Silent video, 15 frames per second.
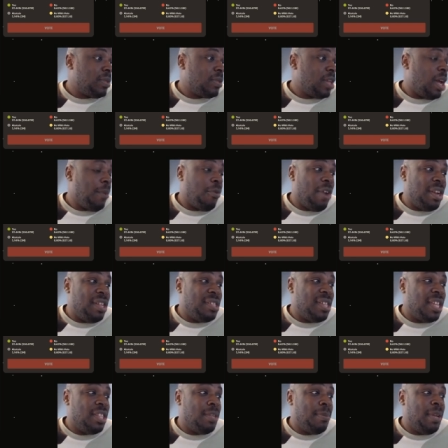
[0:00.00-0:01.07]
upgrading
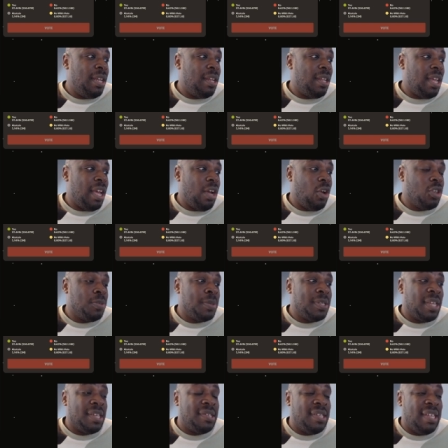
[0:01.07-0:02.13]
Tendermint and Cosmos
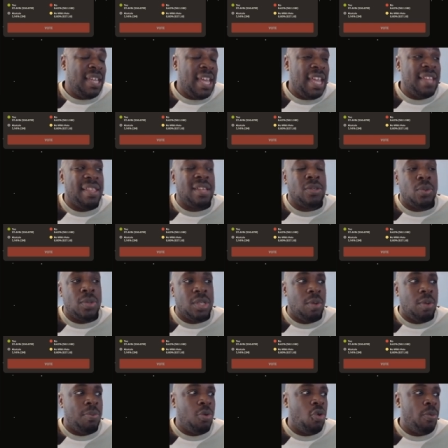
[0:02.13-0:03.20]
S D K, that's also
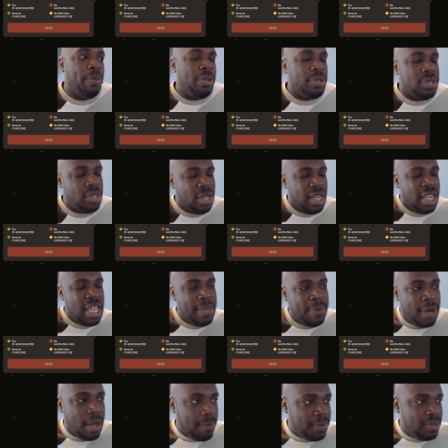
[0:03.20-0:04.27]
important. So they're
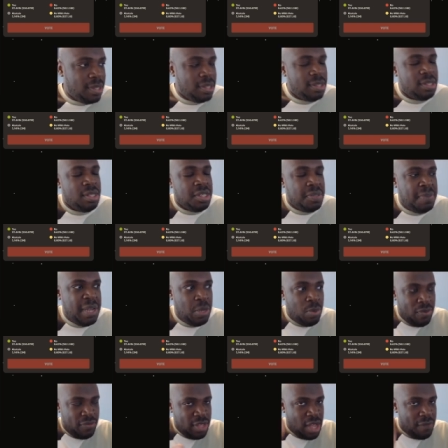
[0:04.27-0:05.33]
keeping up to, to speed
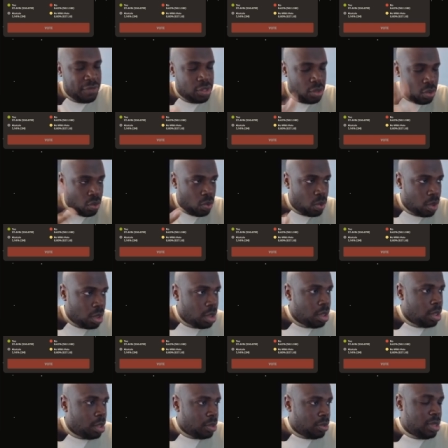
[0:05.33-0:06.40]
with the other two,
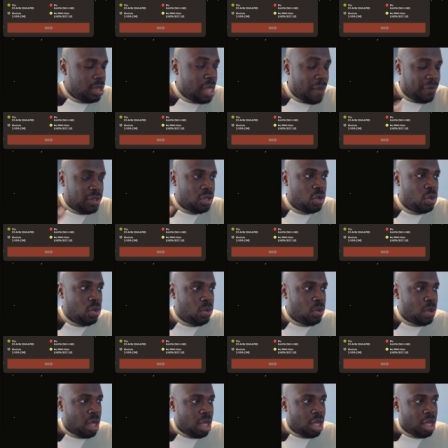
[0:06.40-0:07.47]
the other
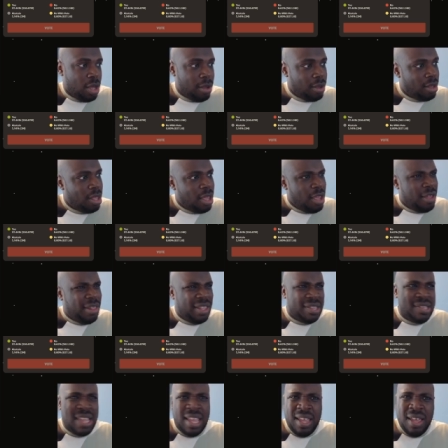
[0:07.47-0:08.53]
two, uh, let's
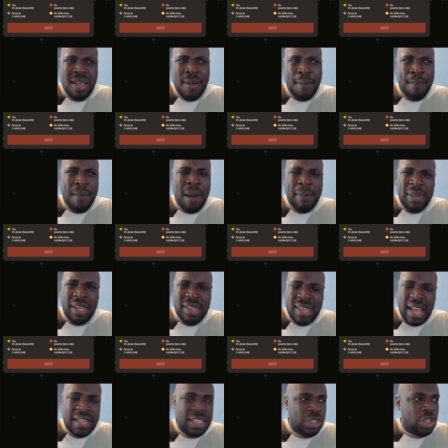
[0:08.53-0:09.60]
say, mummy and
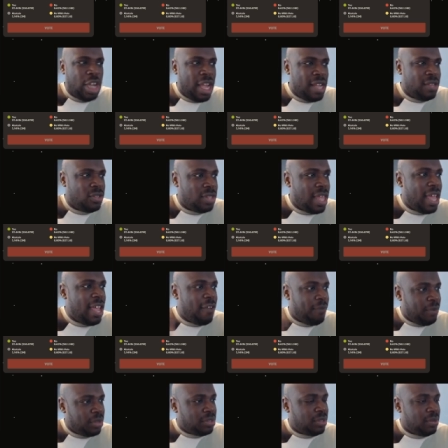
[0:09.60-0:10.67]
daddy change that
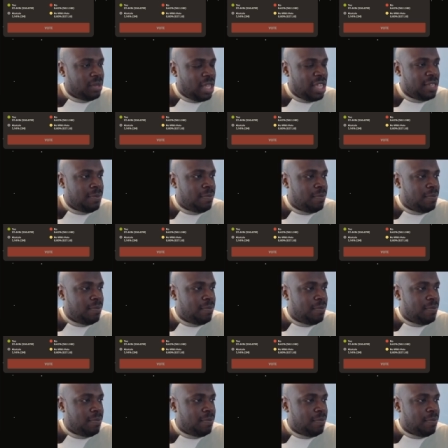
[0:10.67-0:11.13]
Evmos is